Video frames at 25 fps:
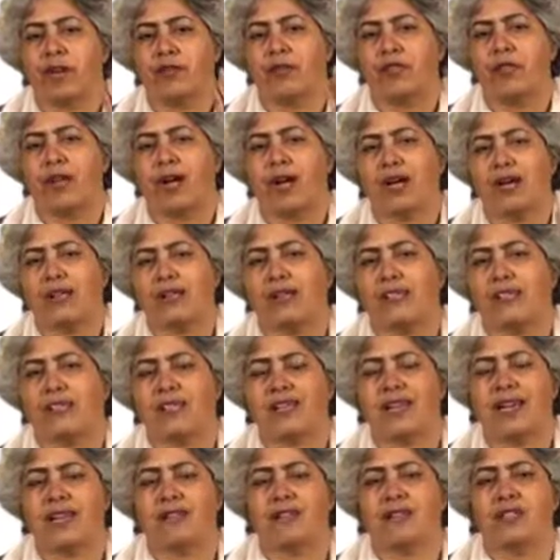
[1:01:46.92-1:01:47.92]
now you
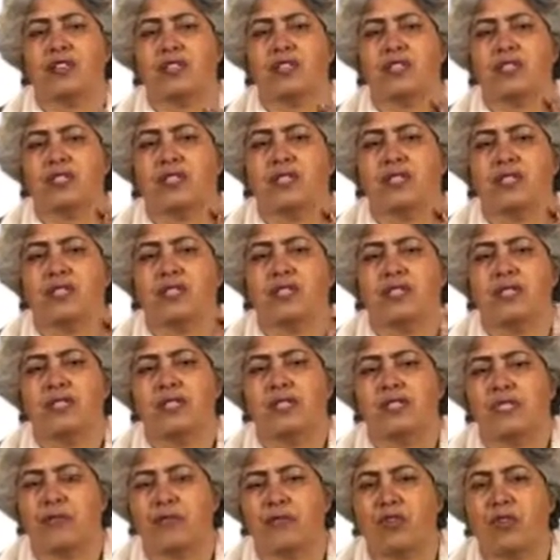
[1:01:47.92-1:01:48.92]
understand what
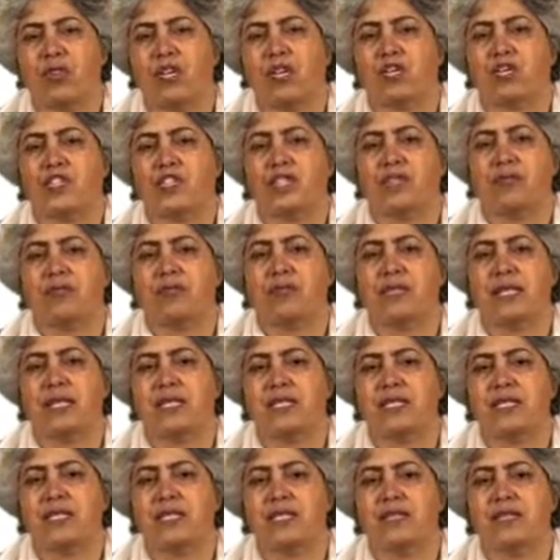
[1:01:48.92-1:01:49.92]
simulation
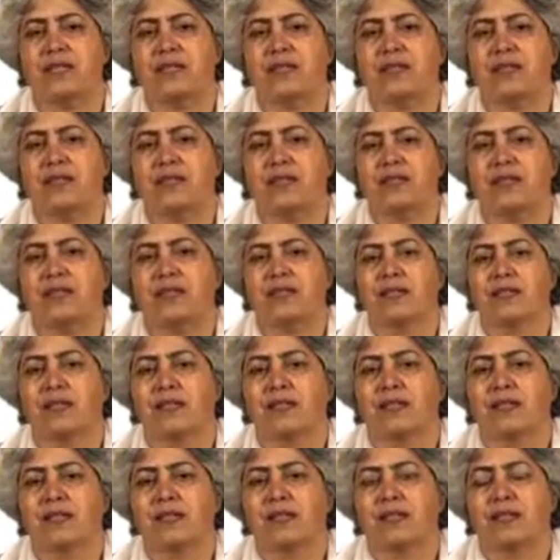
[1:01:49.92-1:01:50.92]
means?
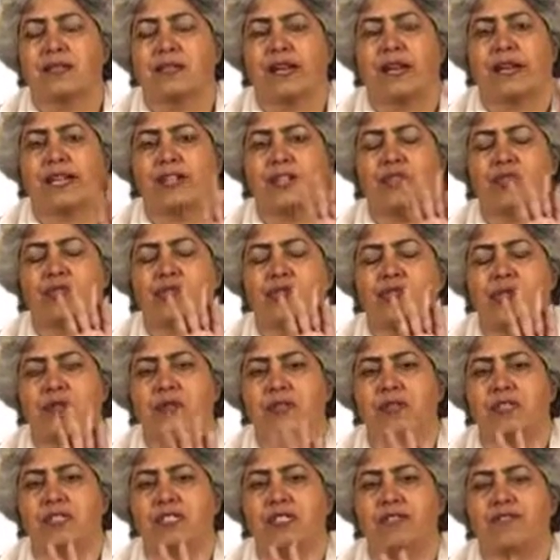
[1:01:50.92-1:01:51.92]
And you
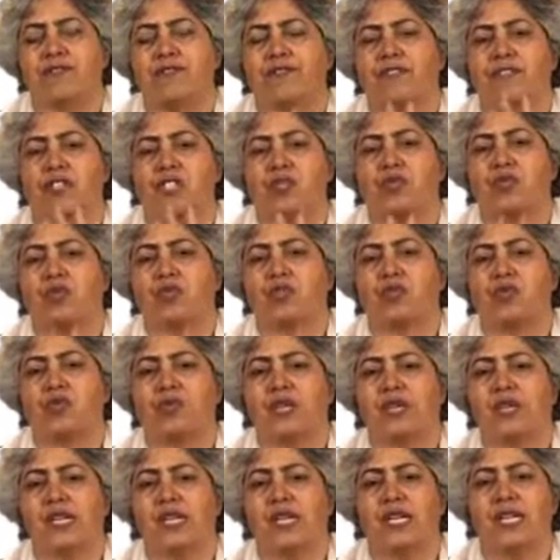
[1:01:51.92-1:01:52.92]
know the difference
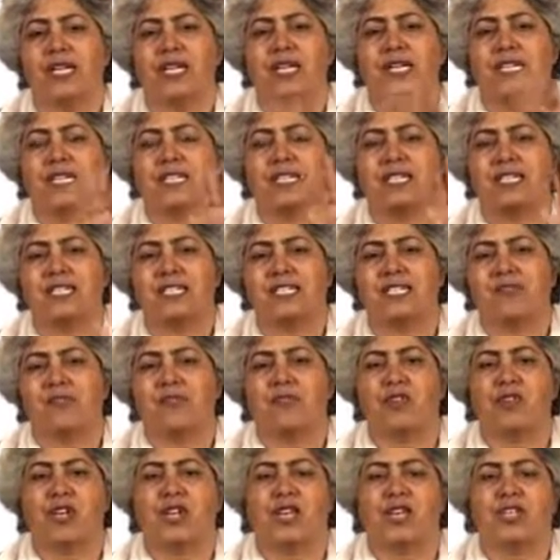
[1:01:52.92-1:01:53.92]
between
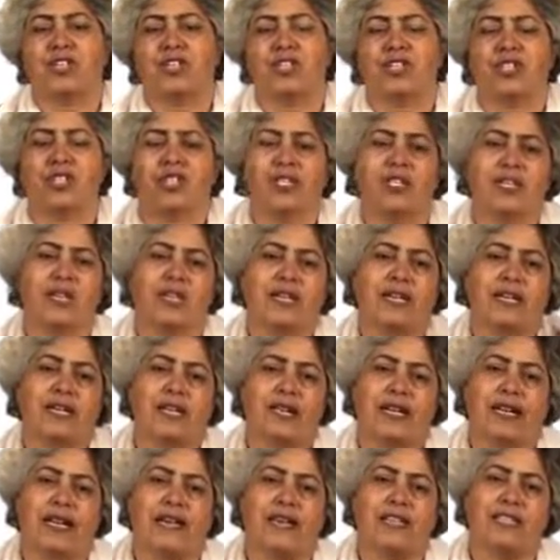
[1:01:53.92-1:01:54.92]
dissimulation
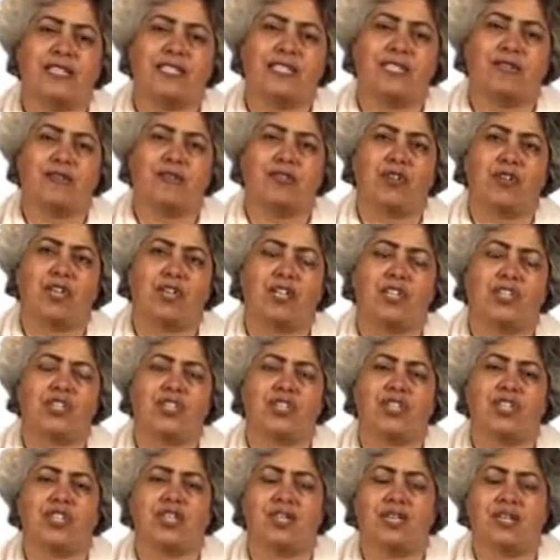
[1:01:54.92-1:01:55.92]
and
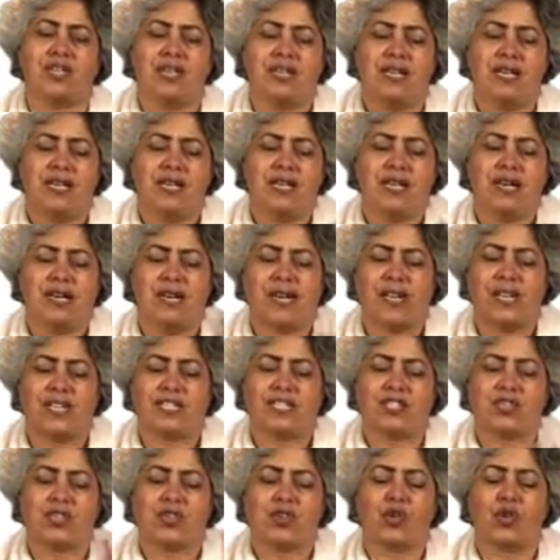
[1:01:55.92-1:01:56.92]
simulation?
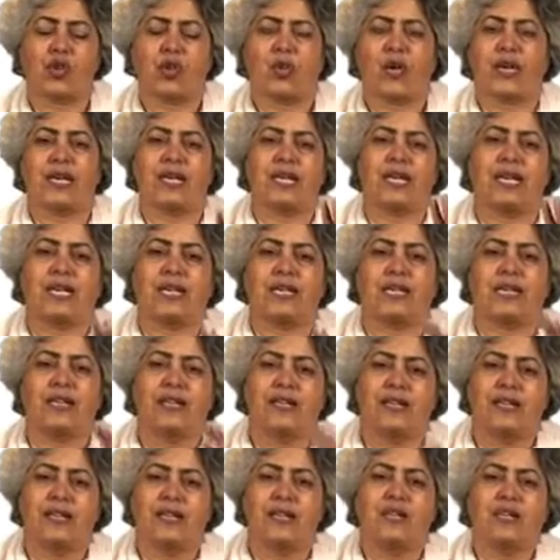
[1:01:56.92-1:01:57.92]
Let's quickly
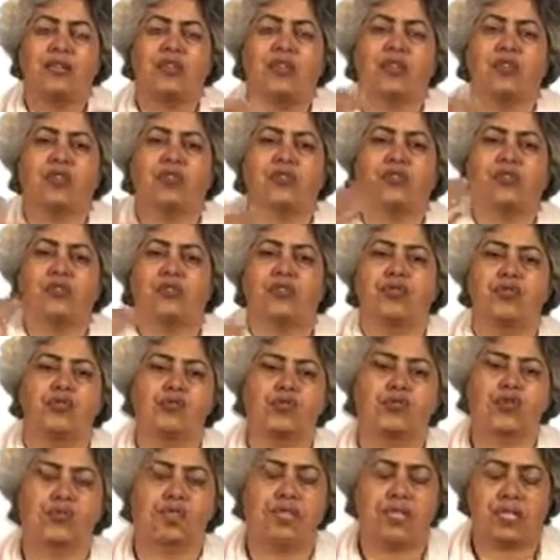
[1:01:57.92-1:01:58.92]
go
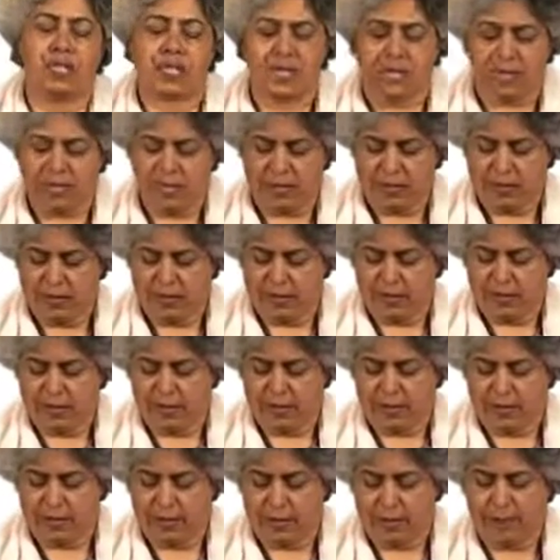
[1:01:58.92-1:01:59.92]
through this
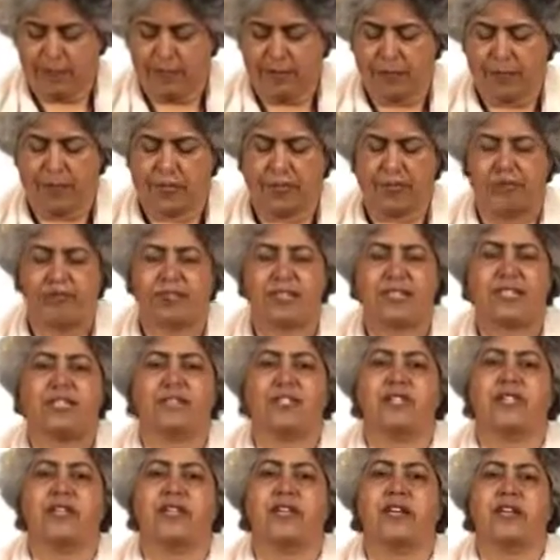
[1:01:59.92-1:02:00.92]

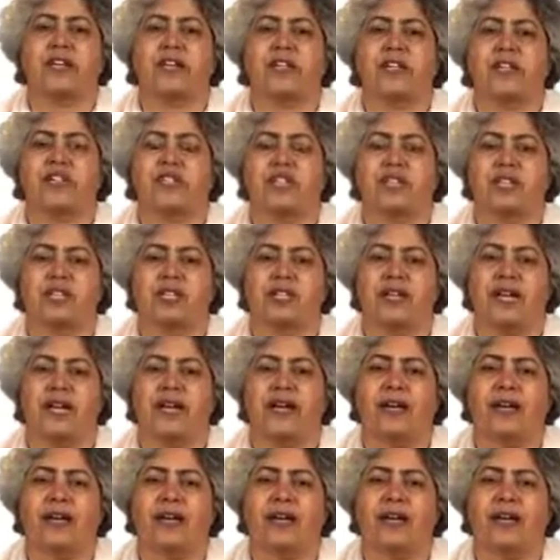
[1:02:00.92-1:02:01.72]
differentiation